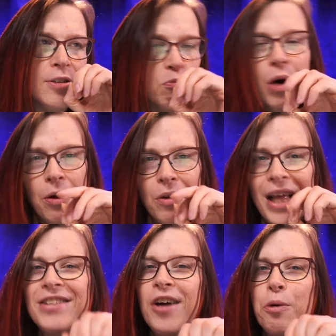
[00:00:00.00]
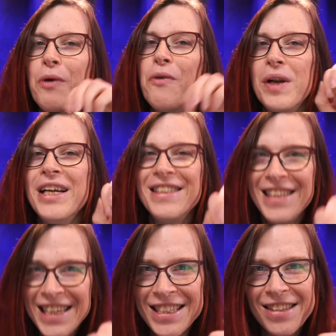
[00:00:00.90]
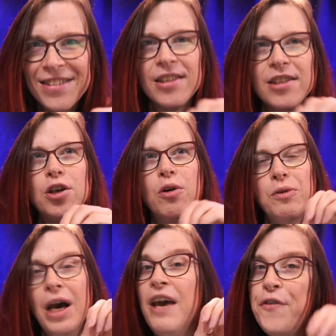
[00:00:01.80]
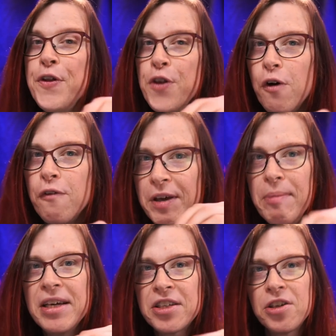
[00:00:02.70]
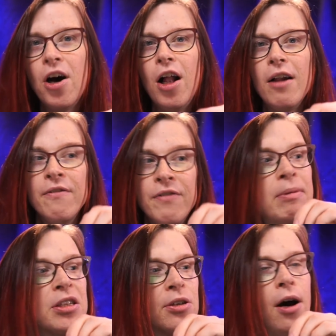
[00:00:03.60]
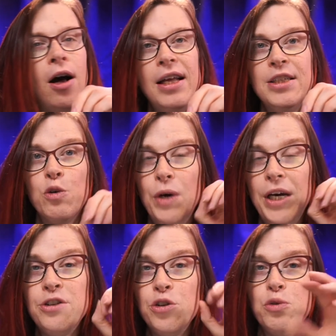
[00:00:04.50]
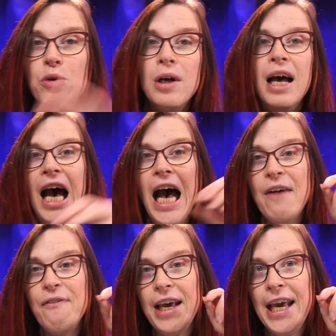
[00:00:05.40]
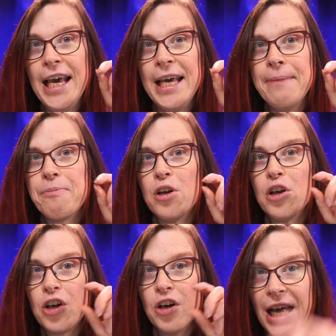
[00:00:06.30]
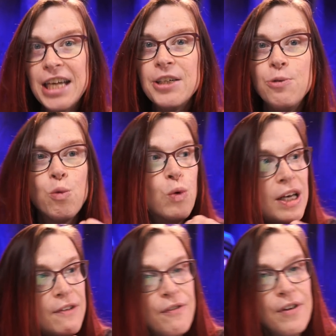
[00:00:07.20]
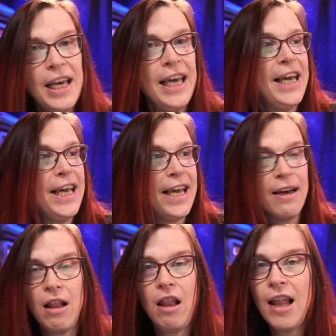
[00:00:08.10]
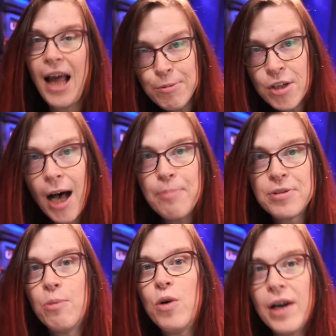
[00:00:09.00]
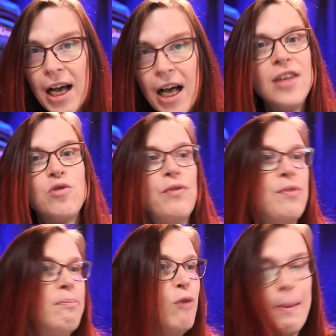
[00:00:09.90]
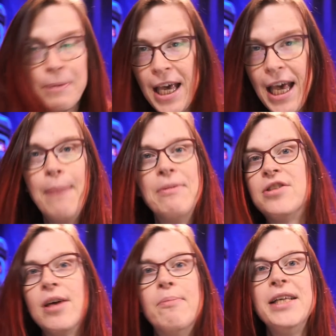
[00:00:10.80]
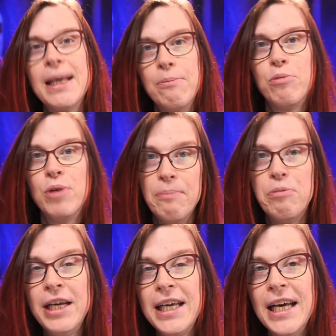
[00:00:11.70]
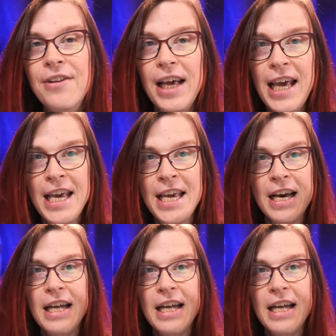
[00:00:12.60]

Well, let's start with what it isn't. So if you know vMix call is a way to have a connection with a laptop somewhere else with a webcam, and somebody can bring in a